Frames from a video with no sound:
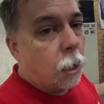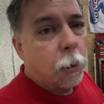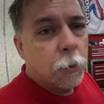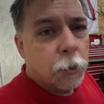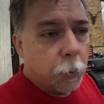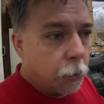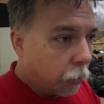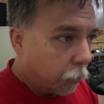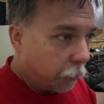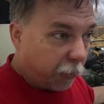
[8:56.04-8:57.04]
go and spend
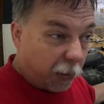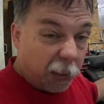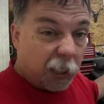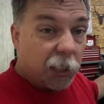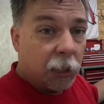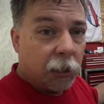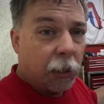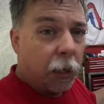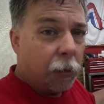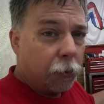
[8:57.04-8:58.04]
another $50,
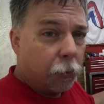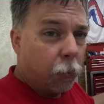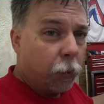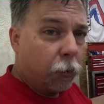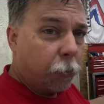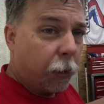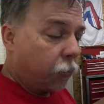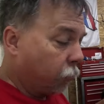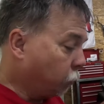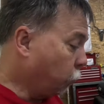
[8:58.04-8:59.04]
$60 on wheel
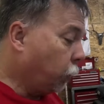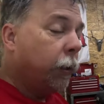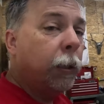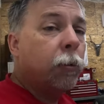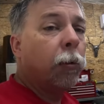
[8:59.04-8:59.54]
spacers, run these